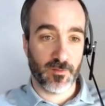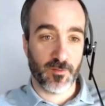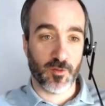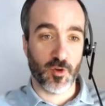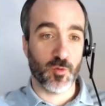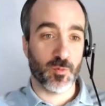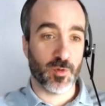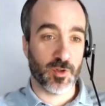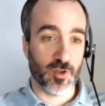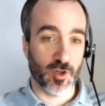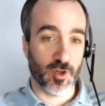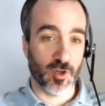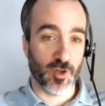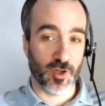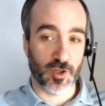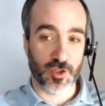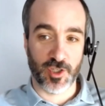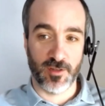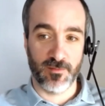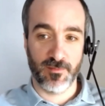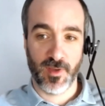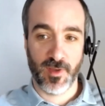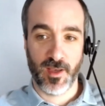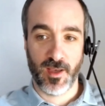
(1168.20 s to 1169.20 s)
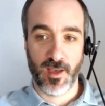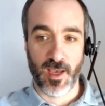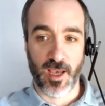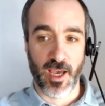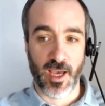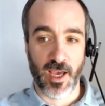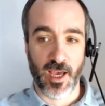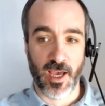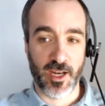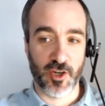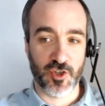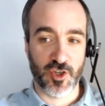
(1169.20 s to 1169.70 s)
food production,
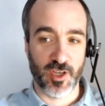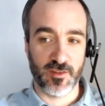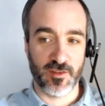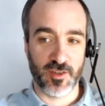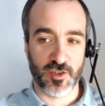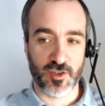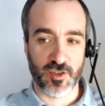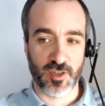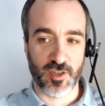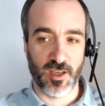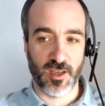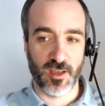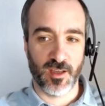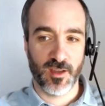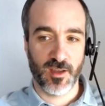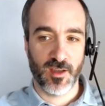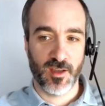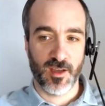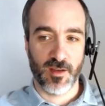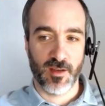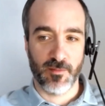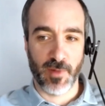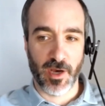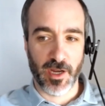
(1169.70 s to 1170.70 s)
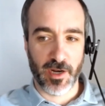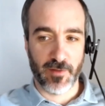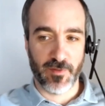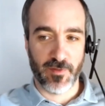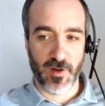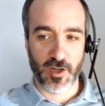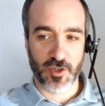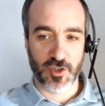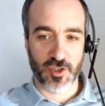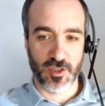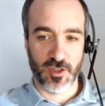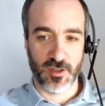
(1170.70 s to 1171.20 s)
energy industry,
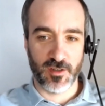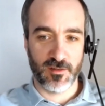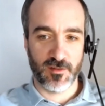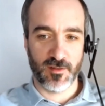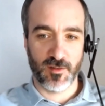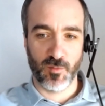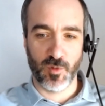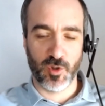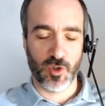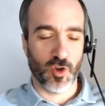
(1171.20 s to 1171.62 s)
manufacturing,